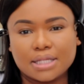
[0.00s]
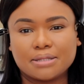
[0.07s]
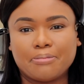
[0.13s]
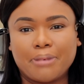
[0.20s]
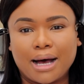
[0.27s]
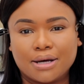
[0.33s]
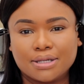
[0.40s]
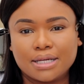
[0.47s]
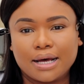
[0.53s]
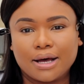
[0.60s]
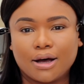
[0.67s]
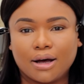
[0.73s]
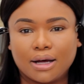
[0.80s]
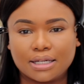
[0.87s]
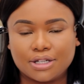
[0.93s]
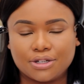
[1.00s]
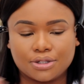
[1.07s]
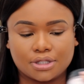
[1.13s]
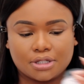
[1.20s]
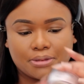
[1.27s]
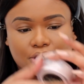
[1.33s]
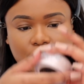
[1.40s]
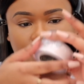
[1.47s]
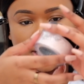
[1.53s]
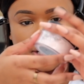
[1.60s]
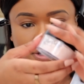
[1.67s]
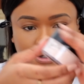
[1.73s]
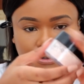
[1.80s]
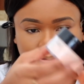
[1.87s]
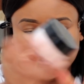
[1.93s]
it's a powder I hardly use on my
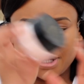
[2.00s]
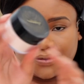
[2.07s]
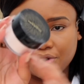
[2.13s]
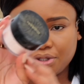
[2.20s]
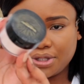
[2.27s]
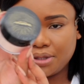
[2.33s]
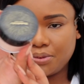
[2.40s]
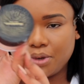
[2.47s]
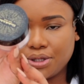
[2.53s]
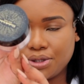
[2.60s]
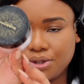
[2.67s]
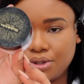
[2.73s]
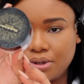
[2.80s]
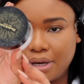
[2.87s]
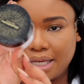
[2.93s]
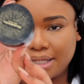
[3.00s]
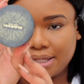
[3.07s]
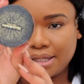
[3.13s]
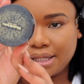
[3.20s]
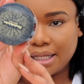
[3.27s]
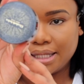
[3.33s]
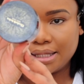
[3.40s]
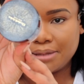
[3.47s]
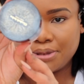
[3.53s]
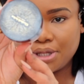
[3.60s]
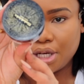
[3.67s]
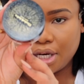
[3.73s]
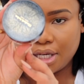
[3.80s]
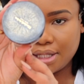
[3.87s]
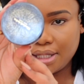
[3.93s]
channel, but I've used it once or twice. It's the Elizabeth
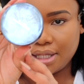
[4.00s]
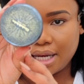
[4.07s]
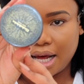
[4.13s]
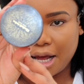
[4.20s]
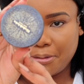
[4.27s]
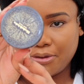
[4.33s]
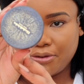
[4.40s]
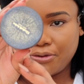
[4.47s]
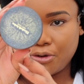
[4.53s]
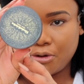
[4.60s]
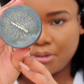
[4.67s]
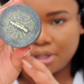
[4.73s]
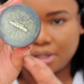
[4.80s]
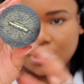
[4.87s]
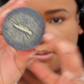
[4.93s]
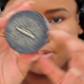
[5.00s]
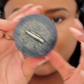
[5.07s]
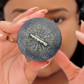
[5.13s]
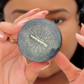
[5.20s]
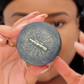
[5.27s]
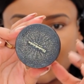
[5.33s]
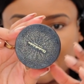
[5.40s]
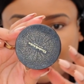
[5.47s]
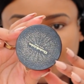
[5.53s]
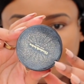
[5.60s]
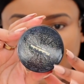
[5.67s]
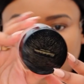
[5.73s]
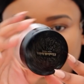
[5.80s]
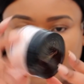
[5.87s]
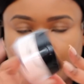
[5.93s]
Arden High Performance Blurry Loose
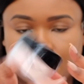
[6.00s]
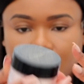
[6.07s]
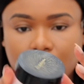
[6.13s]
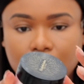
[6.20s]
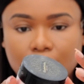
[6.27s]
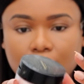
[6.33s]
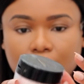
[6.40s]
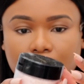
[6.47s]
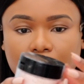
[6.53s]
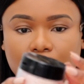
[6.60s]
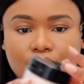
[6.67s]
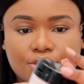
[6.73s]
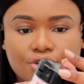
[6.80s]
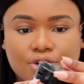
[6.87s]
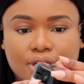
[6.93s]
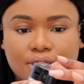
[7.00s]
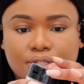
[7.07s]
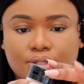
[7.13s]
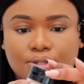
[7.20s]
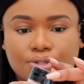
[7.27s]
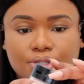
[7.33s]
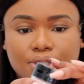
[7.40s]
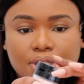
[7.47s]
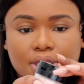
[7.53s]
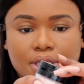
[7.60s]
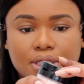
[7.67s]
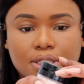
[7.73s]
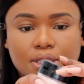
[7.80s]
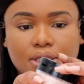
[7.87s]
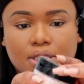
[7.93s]
Powder in
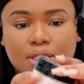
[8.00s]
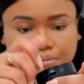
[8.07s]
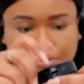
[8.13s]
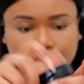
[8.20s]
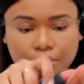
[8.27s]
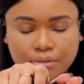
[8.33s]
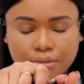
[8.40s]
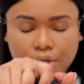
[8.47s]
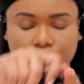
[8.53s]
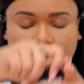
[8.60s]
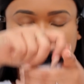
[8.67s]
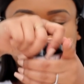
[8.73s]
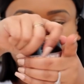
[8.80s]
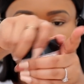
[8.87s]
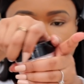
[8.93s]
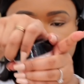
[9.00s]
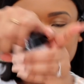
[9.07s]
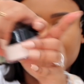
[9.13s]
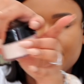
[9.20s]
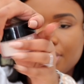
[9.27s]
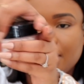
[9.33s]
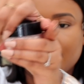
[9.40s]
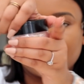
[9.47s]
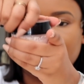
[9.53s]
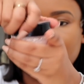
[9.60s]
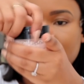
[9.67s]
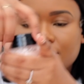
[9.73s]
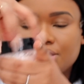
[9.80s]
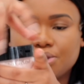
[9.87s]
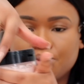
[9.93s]
Translucent. I always forget that
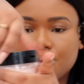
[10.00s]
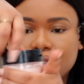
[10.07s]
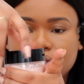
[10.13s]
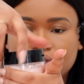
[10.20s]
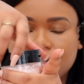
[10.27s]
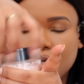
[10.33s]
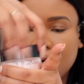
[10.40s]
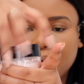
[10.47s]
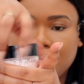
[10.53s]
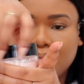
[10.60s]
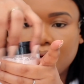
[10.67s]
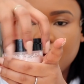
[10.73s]
it's a twist top.